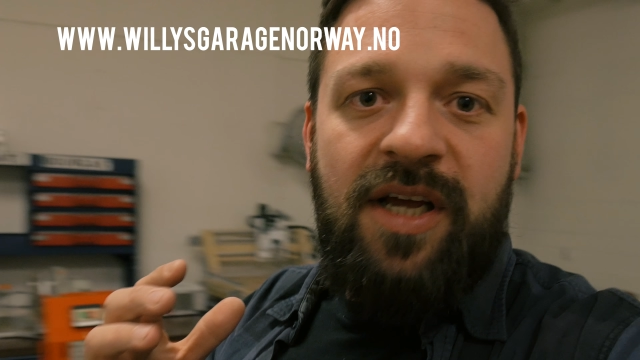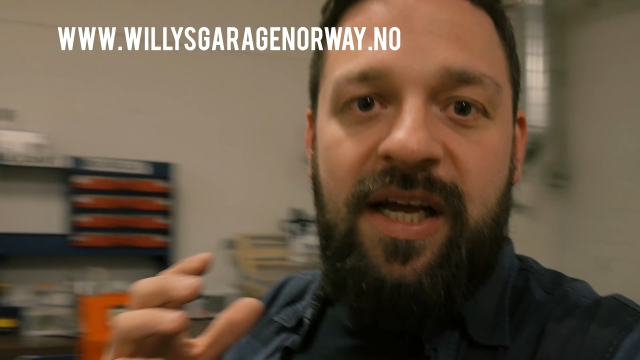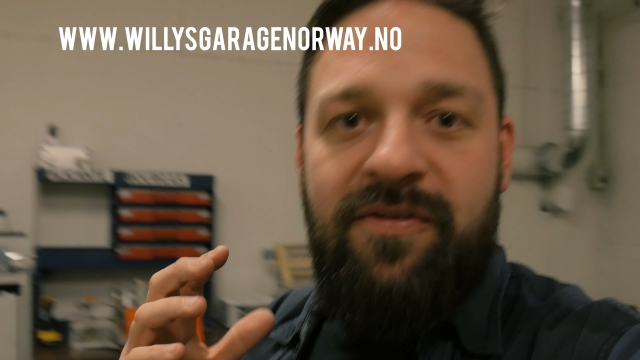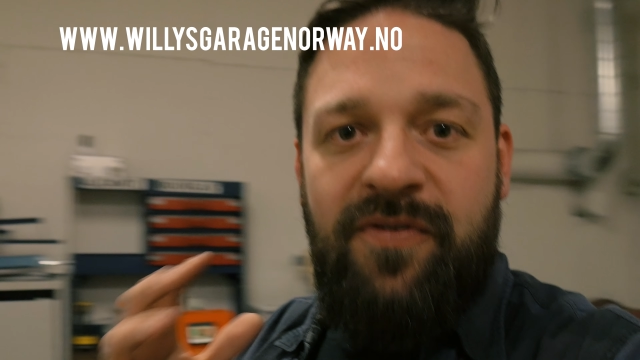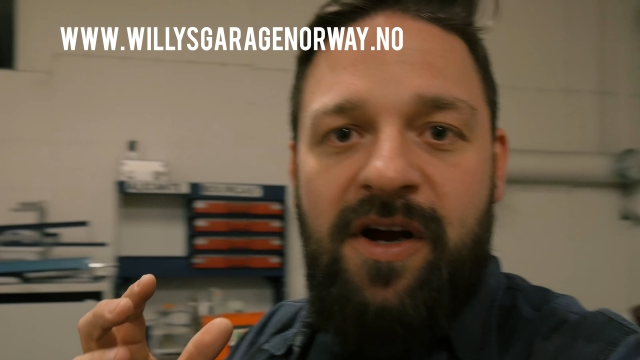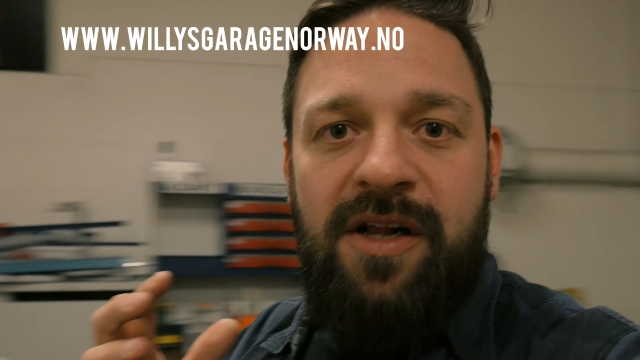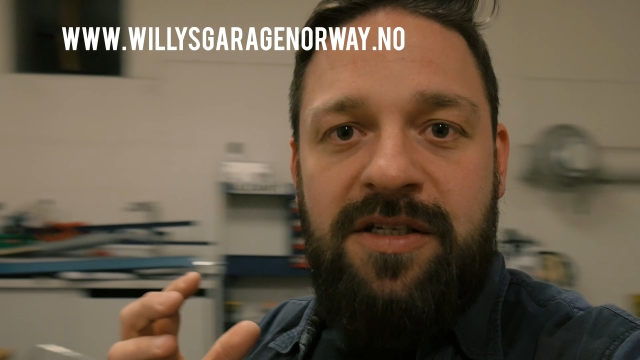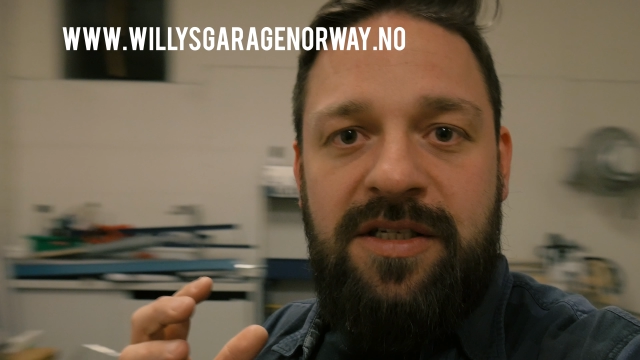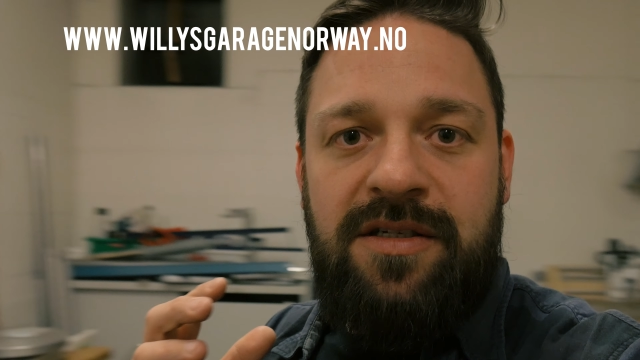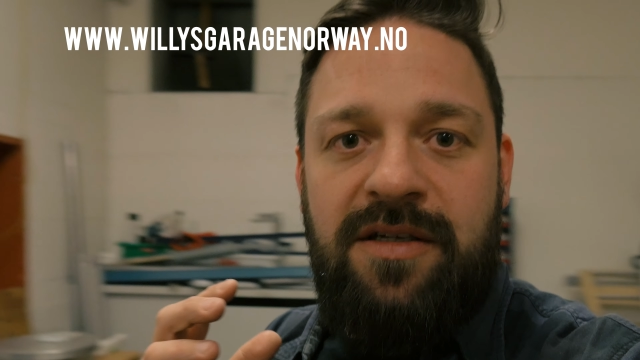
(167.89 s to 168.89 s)
and
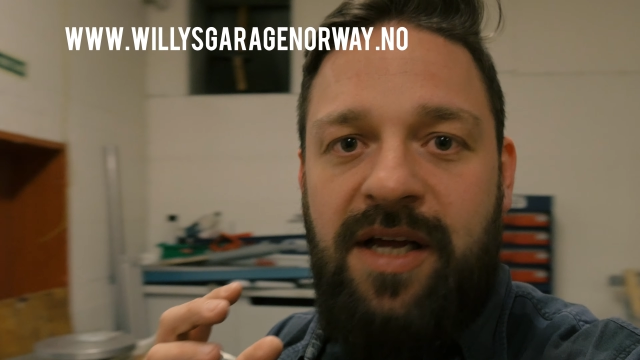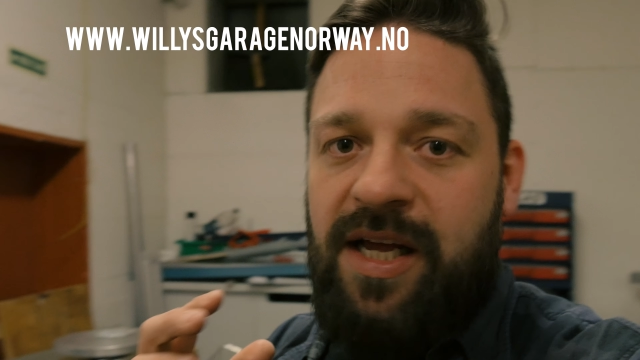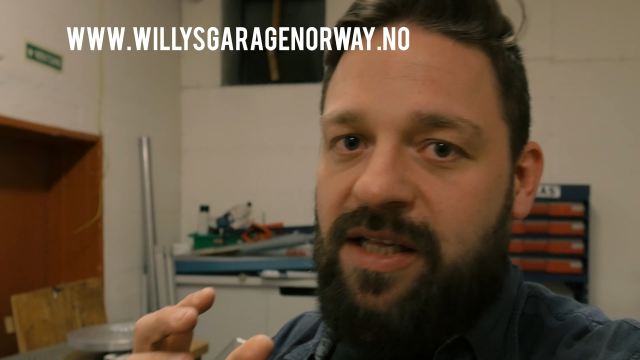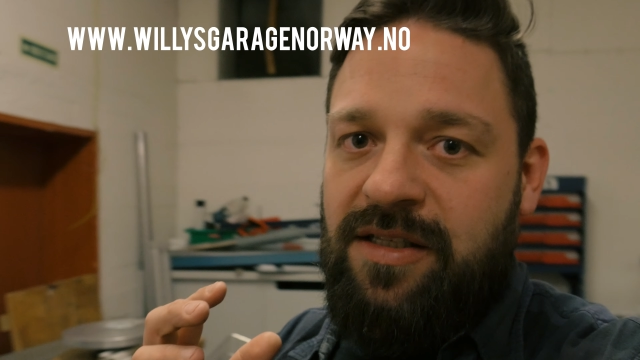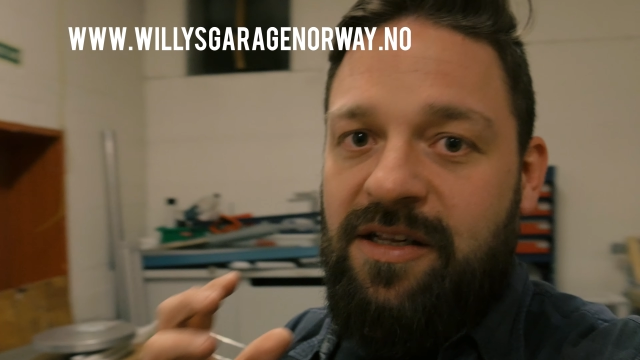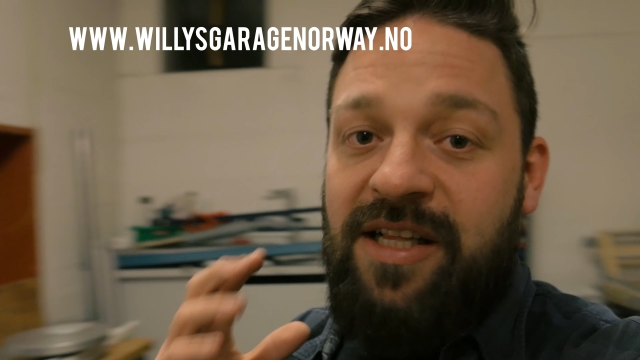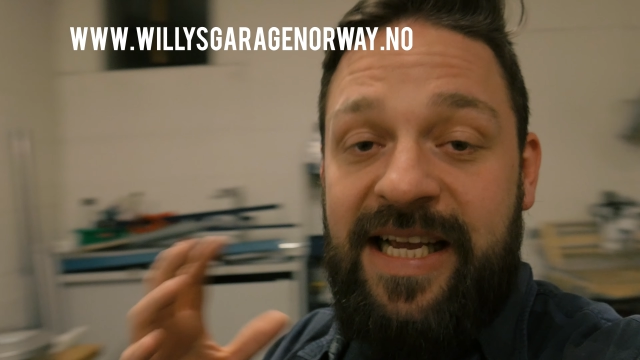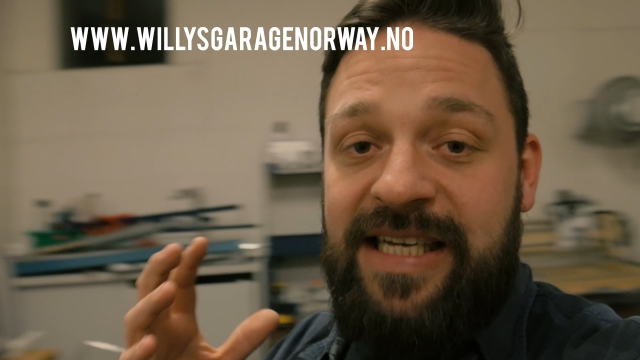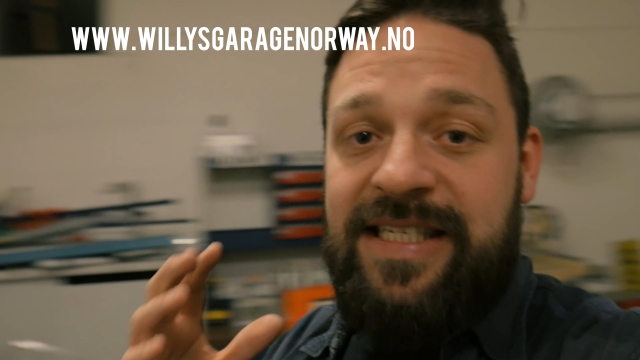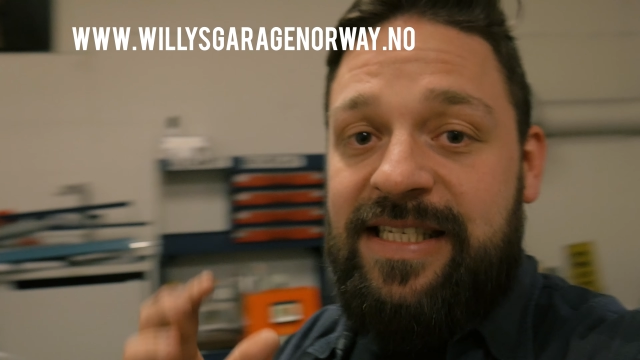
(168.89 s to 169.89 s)
files and
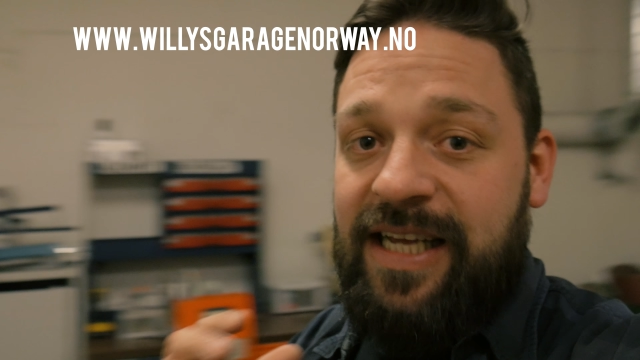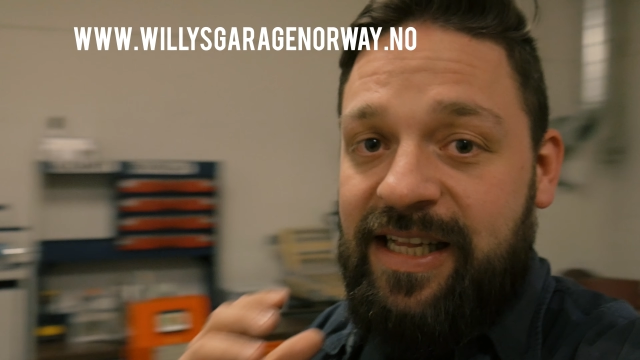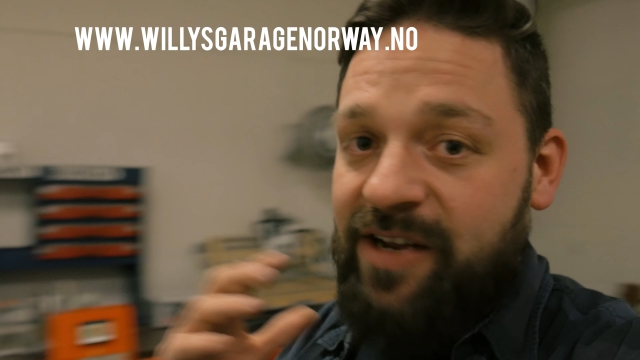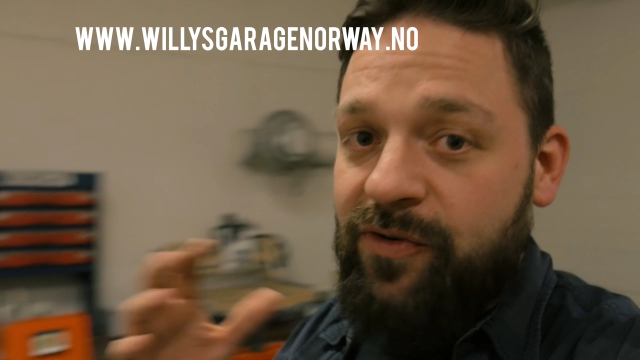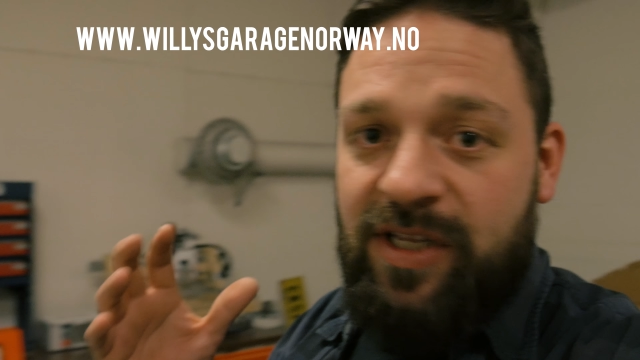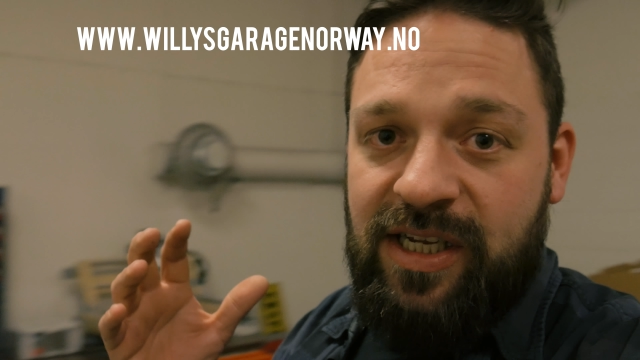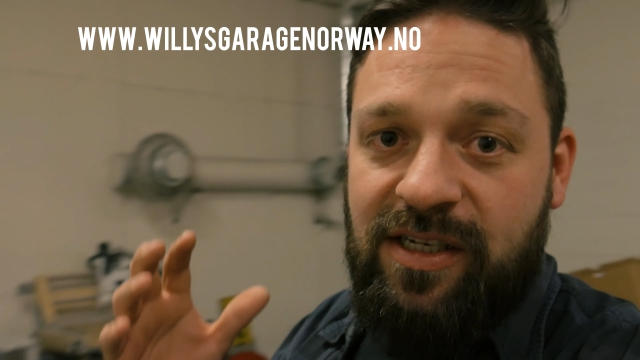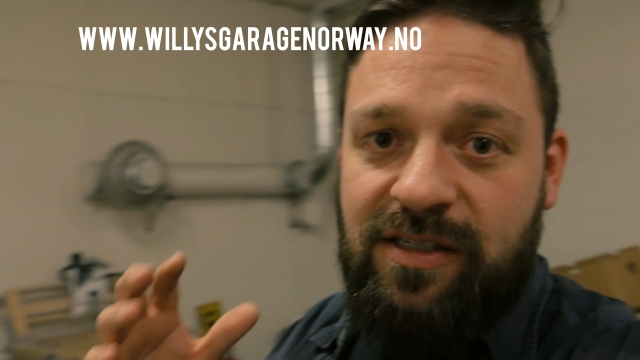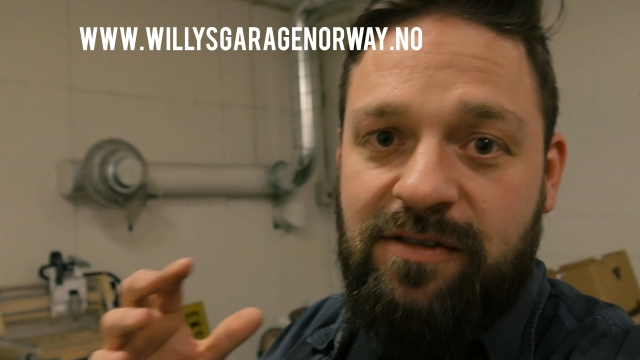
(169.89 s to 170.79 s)
links and everything